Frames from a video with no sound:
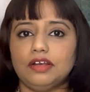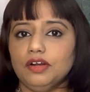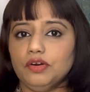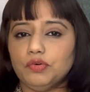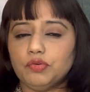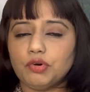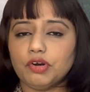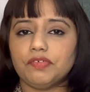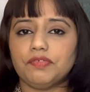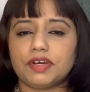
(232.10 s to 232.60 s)

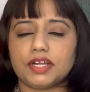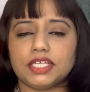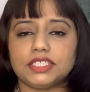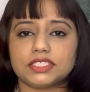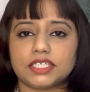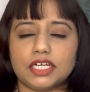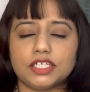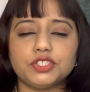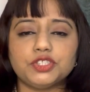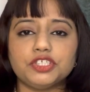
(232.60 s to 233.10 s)
whoever is
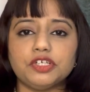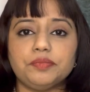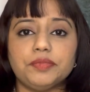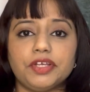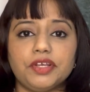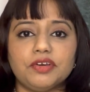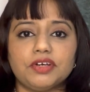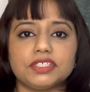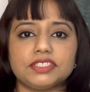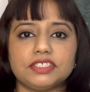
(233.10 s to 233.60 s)

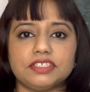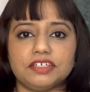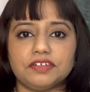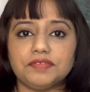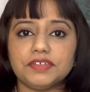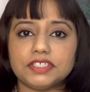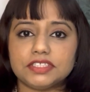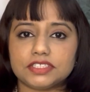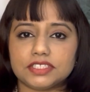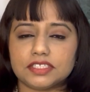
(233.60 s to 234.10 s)
consuming your
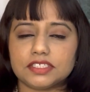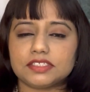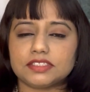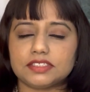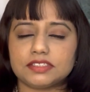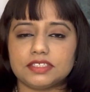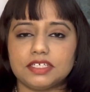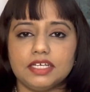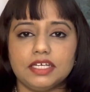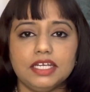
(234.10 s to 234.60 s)

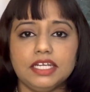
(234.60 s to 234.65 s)
services.